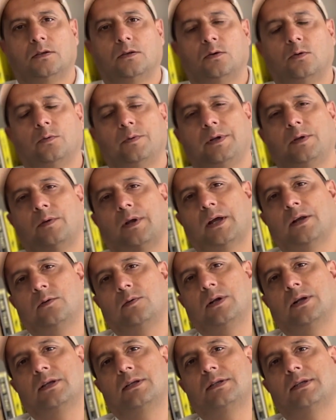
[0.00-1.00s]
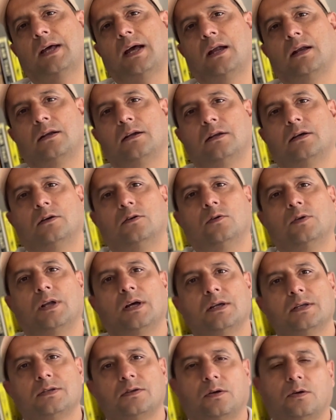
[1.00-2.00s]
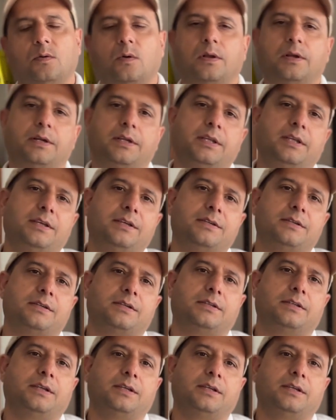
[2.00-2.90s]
So we try to understand gunas or qualities.